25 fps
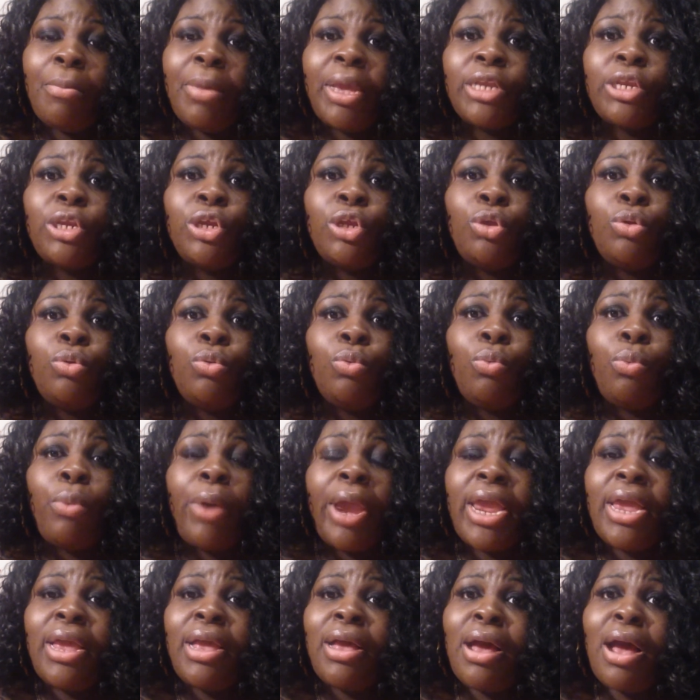Make sure you
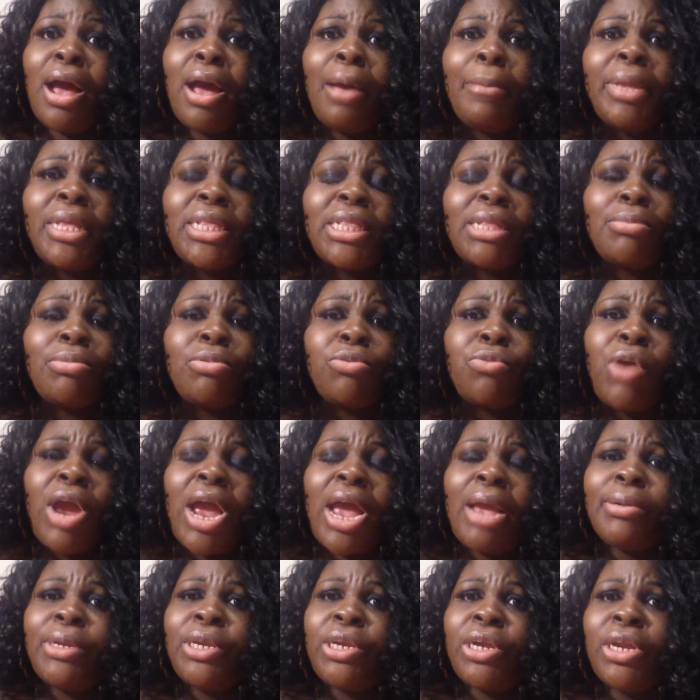rate, comment,
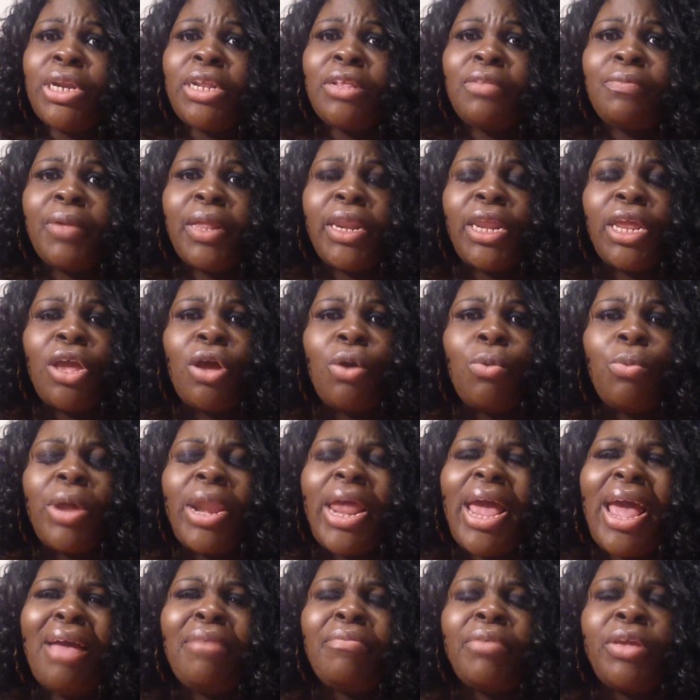subscribe, share this video,
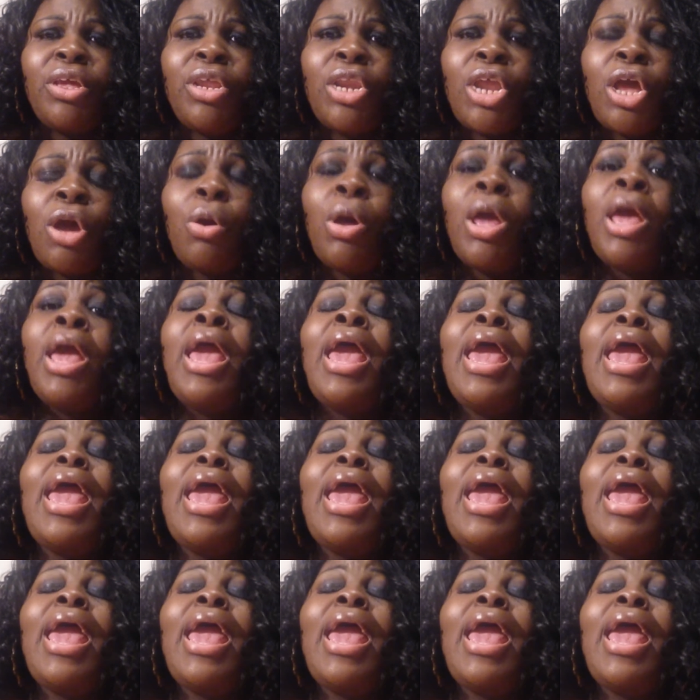whatever, you know.